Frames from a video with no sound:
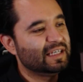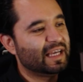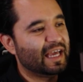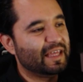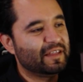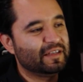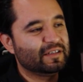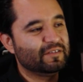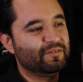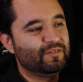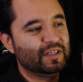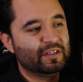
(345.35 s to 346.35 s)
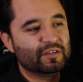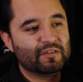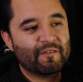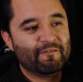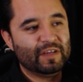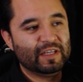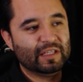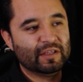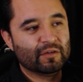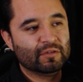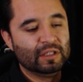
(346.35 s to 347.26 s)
and then configure video.